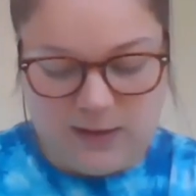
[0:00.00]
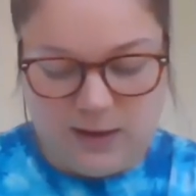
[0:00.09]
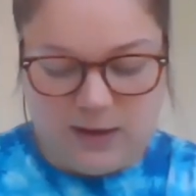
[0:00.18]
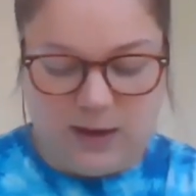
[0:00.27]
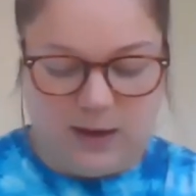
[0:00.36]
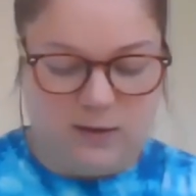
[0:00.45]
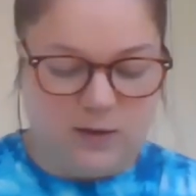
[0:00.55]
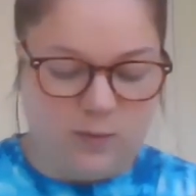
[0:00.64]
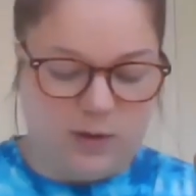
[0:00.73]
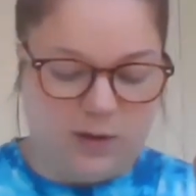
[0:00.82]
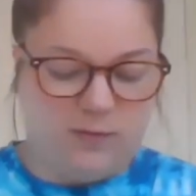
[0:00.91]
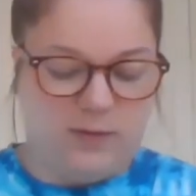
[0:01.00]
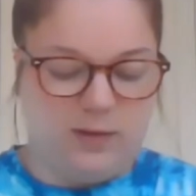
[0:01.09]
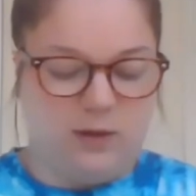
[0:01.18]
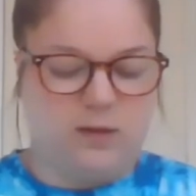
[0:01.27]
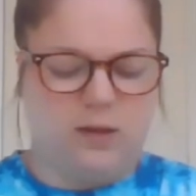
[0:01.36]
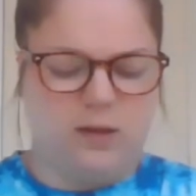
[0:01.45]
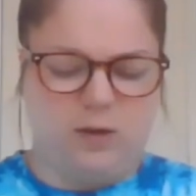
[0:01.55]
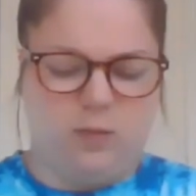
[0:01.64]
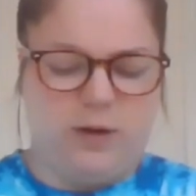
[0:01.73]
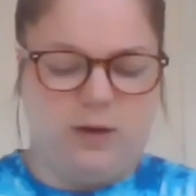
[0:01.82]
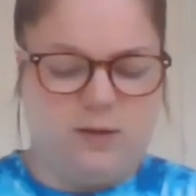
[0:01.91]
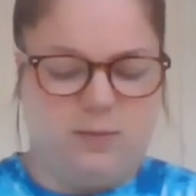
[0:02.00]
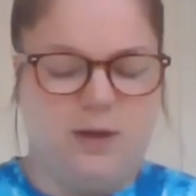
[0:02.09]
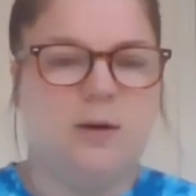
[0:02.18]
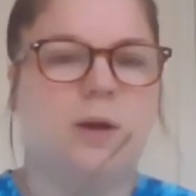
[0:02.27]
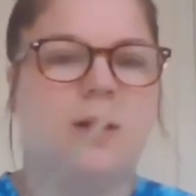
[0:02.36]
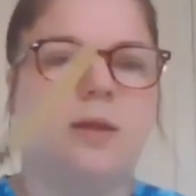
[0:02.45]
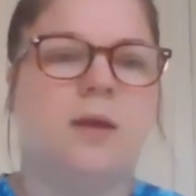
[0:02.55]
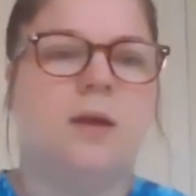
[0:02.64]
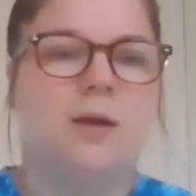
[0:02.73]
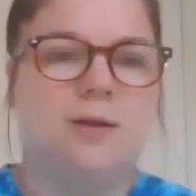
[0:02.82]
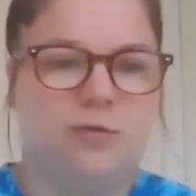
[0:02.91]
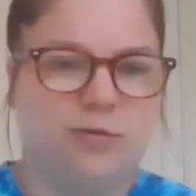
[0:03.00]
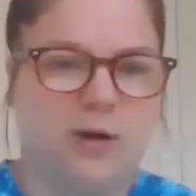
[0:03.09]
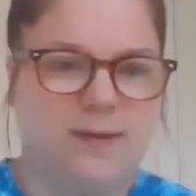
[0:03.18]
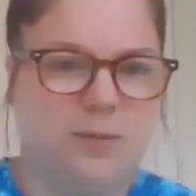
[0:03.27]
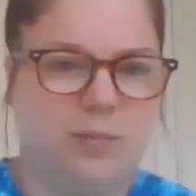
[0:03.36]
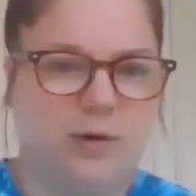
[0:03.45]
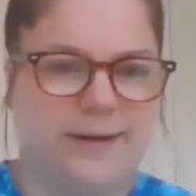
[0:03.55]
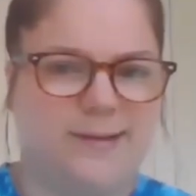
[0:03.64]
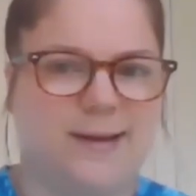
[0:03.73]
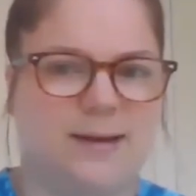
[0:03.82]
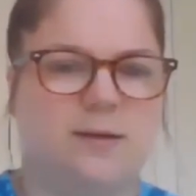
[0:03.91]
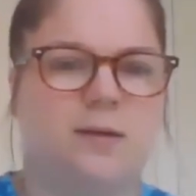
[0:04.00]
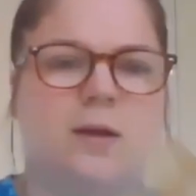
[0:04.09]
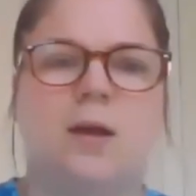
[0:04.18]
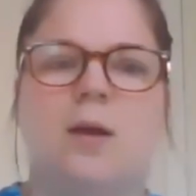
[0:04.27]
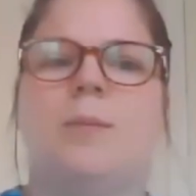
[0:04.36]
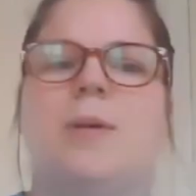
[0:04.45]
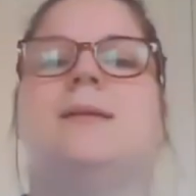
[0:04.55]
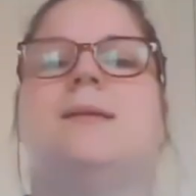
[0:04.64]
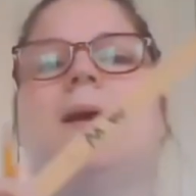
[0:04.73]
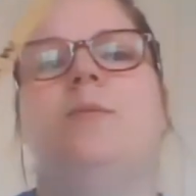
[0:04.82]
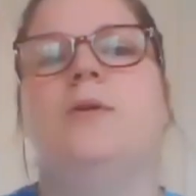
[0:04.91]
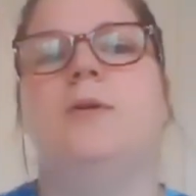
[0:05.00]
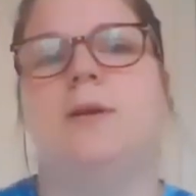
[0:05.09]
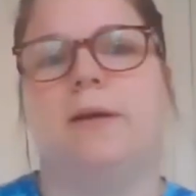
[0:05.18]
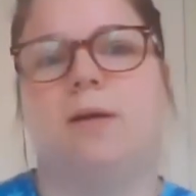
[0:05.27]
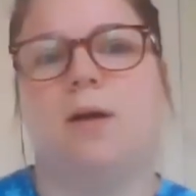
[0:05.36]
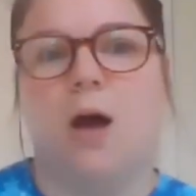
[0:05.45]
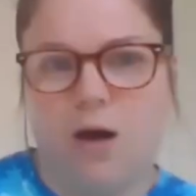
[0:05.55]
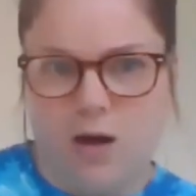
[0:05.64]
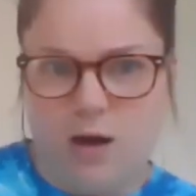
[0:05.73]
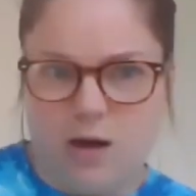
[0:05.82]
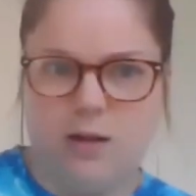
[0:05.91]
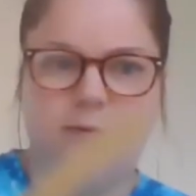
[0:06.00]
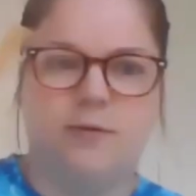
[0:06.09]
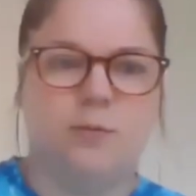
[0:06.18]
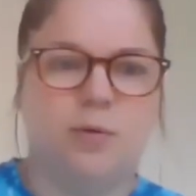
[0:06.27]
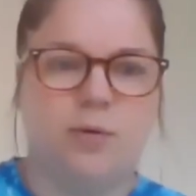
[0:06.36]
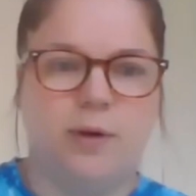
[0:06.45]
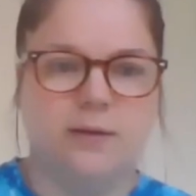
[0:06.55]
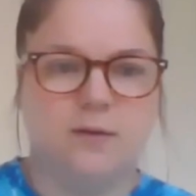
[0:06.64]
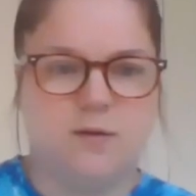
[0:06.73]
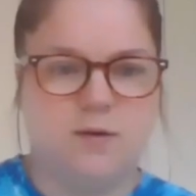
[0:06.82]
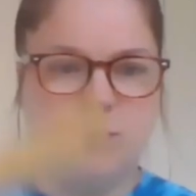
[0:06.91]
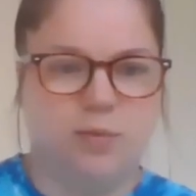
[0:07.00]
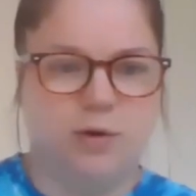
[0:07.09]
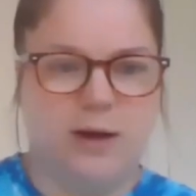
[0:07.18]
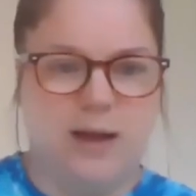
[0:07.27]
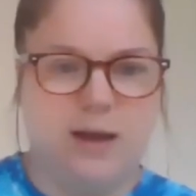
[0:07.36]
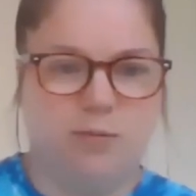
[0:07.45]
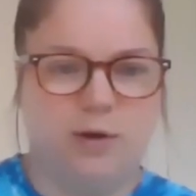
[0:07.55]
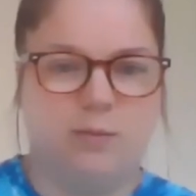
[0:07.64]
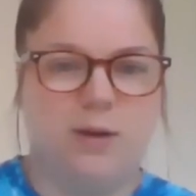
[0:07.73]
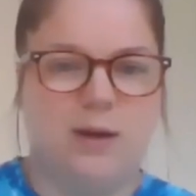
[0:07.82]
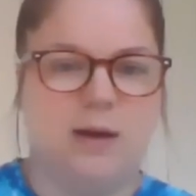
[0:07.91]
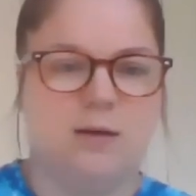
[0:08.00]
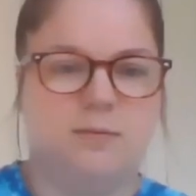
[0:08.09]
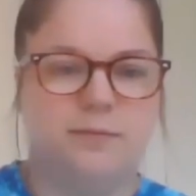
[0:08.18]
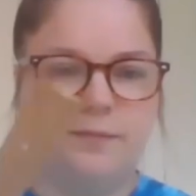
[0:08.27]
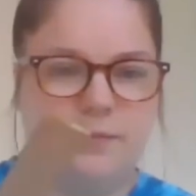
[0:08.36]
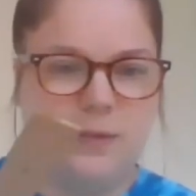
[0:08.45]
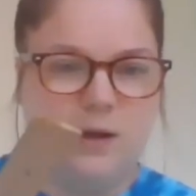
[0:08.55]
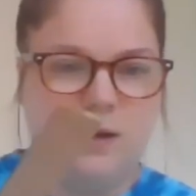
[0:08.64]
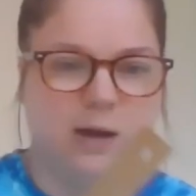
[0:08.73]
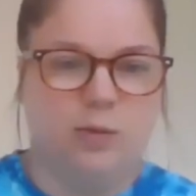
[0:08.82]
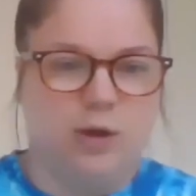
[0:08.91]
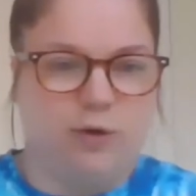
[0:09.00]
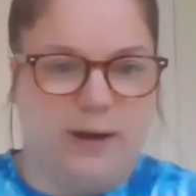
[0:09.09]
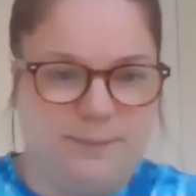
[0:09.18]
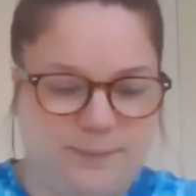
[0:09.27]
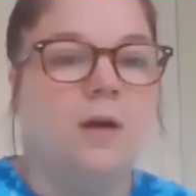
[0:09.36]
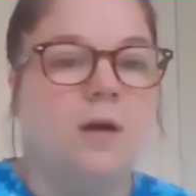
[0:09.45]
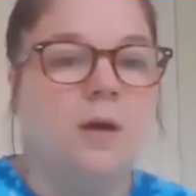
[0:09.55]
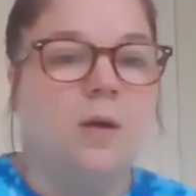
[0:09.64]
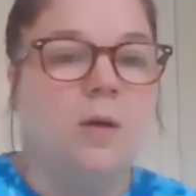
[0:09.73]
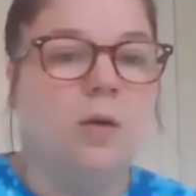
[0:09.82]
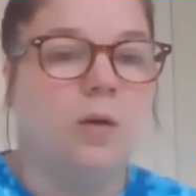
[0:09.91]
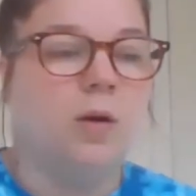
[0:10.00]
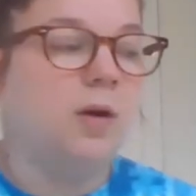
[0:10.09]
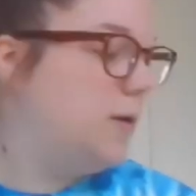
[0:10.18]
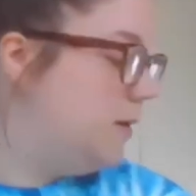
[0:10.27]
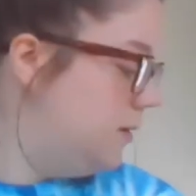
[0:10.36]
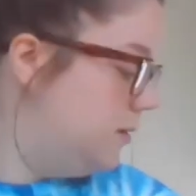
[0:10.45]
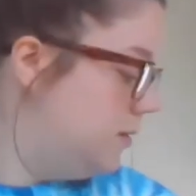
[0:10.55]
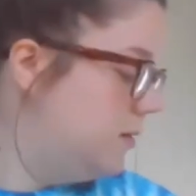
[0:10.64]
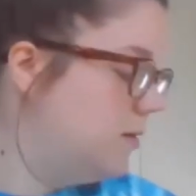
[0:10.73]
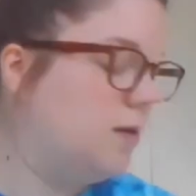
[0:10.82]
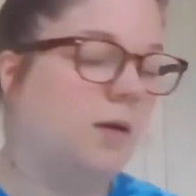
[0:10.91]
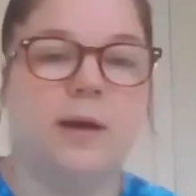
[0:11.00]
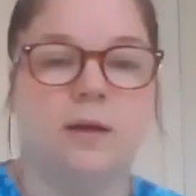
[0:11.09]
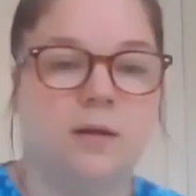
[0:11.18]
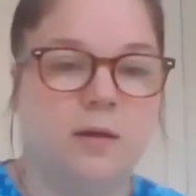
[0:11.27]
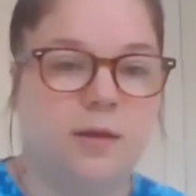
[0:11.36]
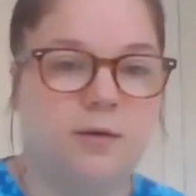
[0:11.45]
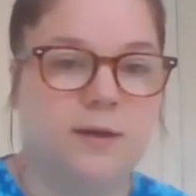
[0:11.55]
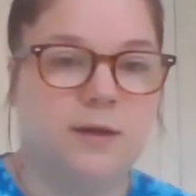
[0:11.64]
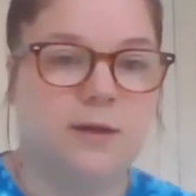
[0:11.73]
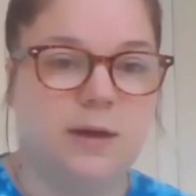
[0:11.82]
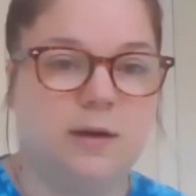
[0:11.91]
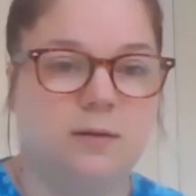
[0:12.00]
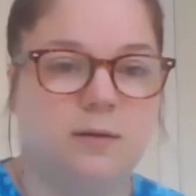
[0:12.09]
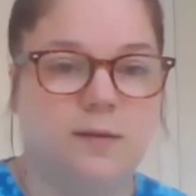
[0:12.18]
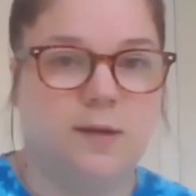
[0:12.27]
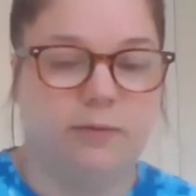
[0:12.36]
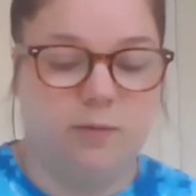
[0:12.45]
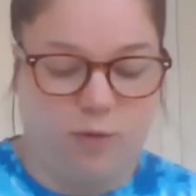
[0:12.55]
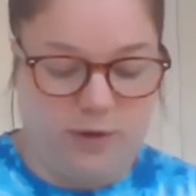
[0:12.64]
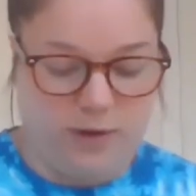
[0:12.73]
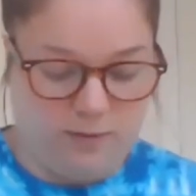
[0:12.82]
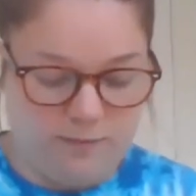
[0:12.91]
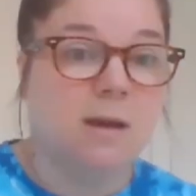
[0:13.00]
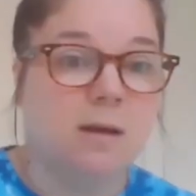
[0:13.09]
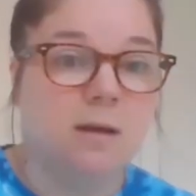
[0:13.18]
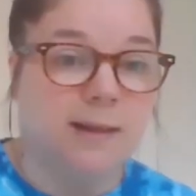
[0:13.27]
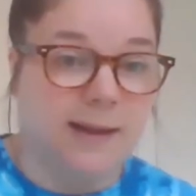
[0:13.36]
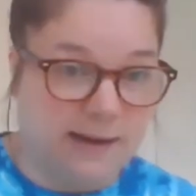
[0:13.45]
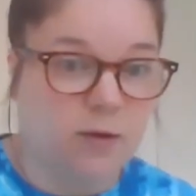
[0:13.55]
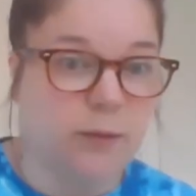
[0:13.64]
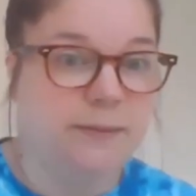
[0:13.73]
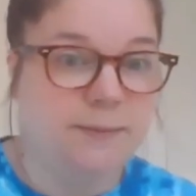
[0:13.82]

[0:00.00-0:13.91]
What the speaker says: And don't worry if it looks a little weird to begin with. Trust the process. By the time you connect all of your points to point A and point B, it will look great. Whew. Okay, 13 down, 7 more to go. Last one.